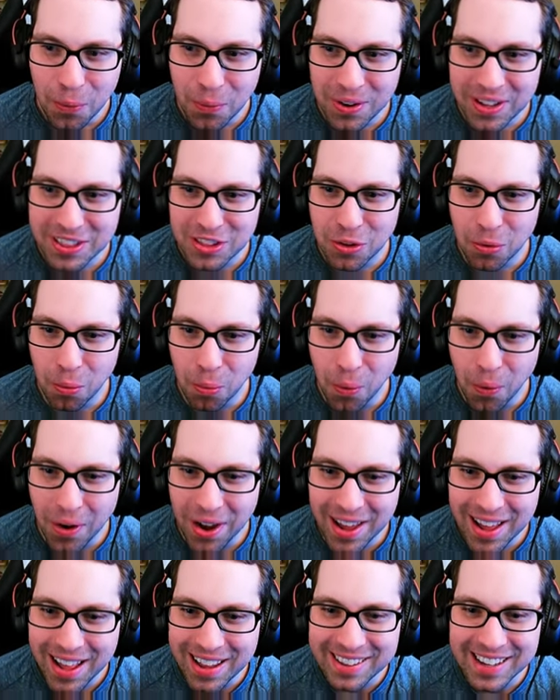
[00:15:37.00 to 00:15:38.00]
with the
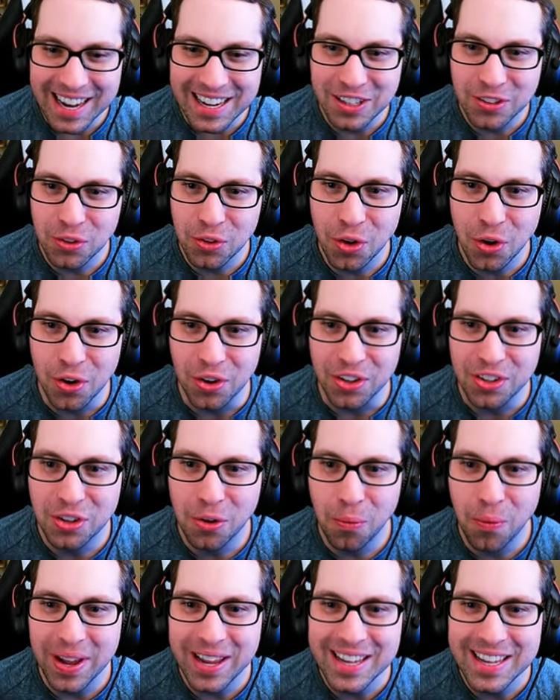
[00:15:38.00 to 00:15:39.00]
way like look,
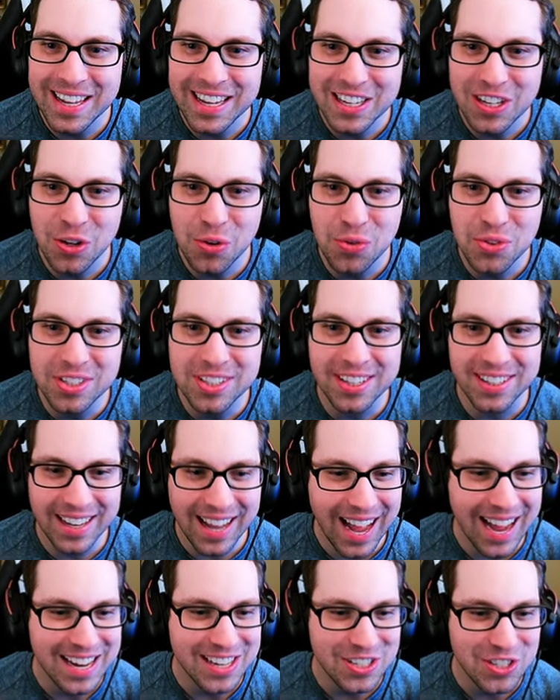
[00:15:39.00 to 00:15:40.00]
the way he used
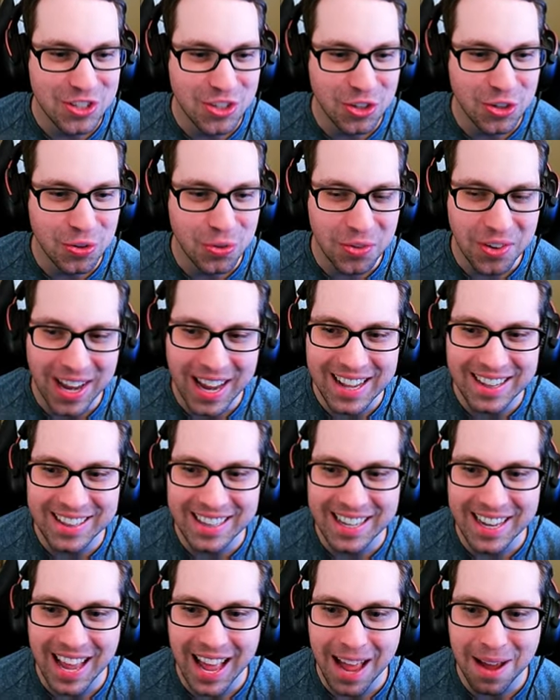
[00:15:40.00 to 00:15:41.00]
lights to create
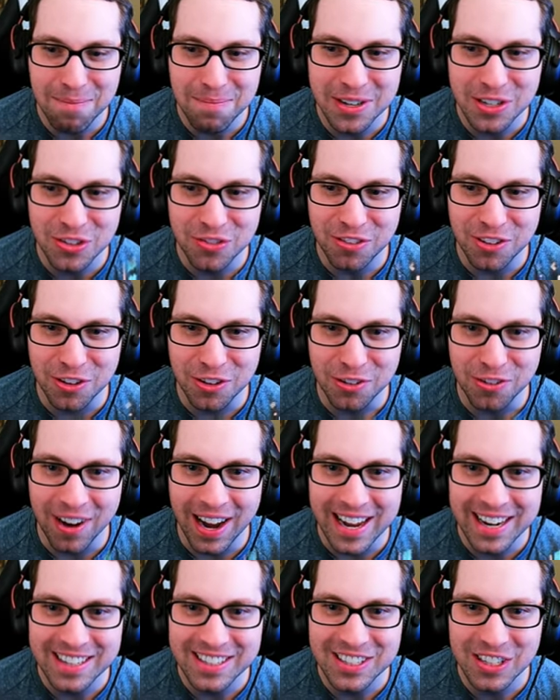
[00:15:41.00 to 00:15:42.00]
the atmosphere,
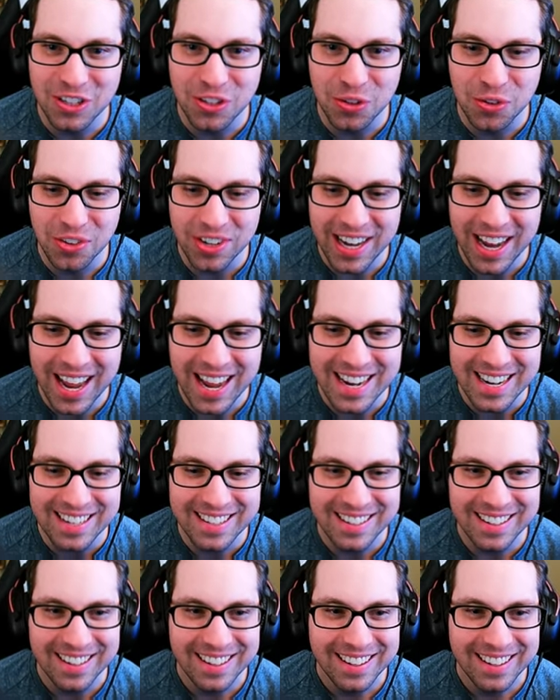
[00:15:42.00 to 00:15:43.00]
right? To
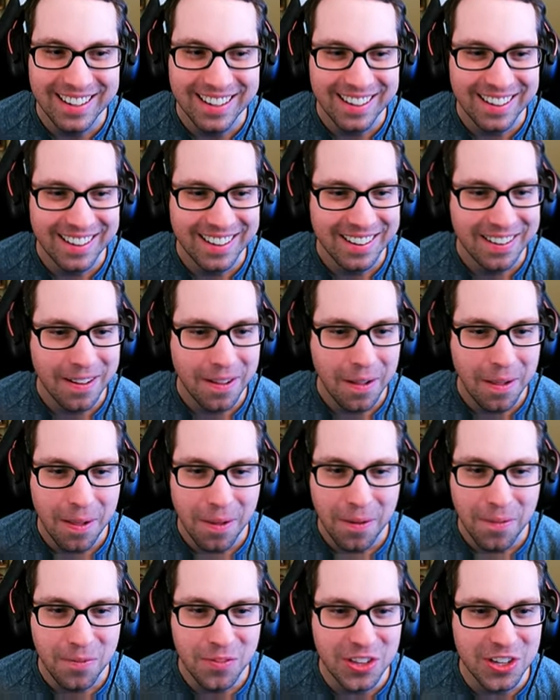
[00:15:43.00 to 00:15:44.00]
create
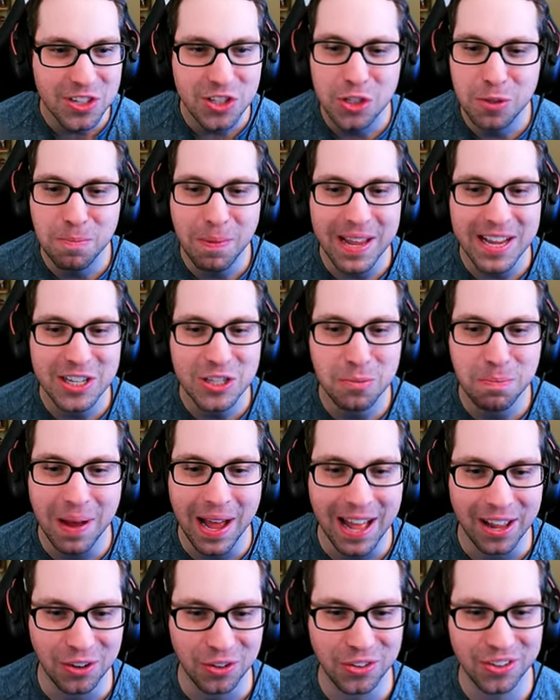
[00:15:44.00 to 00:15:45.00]
this space
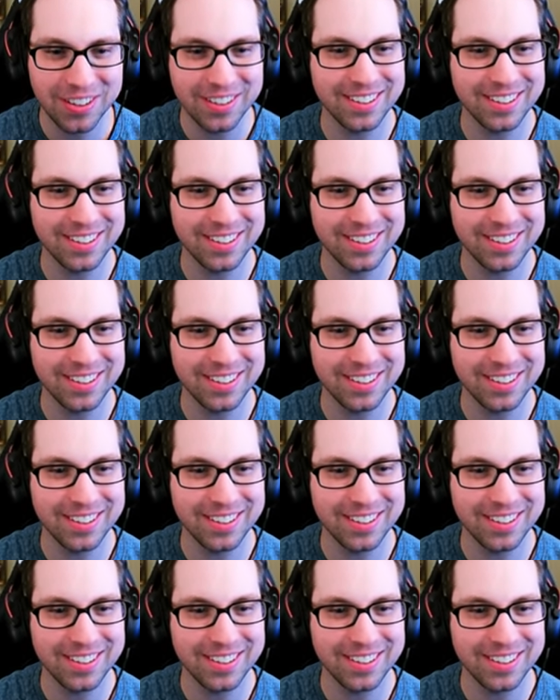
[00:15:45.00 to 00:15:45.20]
battle.